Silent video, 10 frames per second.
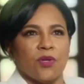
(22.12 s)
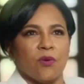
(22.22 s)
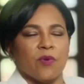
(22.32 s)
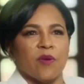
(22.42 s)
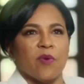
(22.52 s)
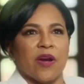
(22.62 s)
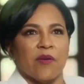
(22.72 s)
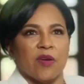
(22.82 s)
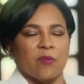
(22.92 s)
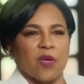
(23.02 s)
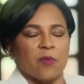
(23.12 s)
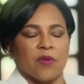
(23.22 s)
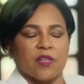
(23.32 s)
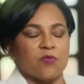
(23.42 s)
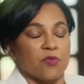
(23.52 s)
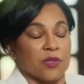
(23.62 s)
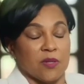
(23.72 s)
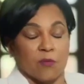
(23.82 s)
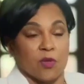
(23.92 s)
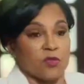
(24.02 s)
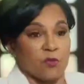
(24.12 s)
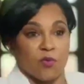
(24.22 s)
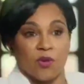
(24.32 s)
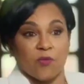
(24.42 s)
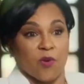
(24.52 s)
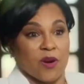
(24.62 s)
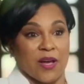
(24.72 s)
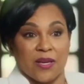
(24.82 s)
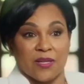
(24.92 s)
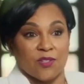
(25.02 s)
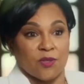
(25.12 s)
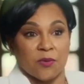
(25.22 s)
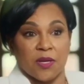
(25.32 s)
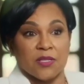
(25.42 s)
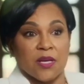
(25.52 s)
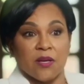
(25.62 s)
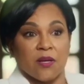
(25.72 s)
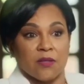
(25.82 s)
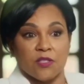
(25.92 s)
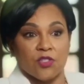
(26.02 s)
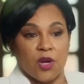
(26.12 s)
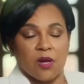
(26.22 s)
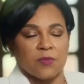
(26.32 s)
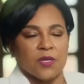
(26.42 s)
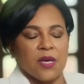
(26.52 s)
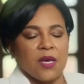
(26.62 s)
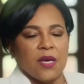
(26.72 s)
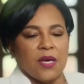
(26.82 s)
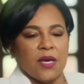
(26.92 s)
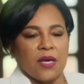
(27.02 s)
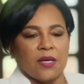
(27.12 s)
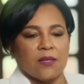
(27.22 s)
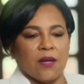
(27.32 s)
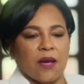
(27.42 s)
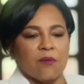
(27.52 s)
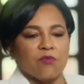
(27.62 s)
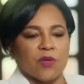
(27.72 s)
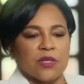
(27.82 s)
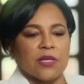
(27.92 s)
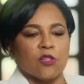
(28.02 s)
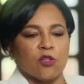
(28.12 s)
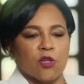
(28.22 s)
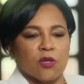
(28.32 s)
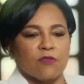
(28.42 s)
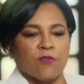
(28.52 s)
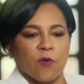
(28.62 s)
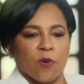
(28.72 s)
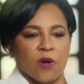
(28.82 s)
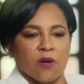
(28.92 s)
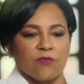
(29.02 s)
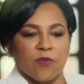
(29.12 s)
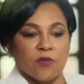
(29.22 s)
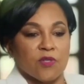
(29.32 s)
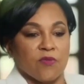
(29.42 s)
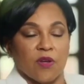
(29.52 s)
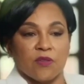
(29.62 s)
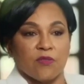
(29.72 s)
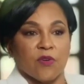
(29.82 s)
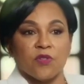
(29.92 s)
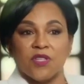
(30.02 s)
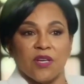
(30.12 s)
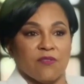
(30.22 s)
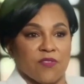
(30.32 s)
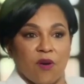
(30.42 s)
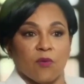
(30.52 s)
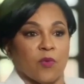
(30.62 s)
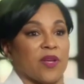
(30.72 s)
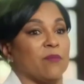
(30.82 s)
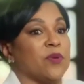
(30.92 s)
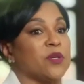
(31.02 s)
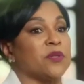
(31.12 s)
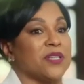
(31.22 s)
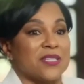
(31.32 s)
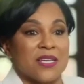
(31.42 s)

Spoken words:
when I'm hiring people, that's really the most important work I can do when I take on these jobs. And I really look for, first of all, diversity of thought when I'm building a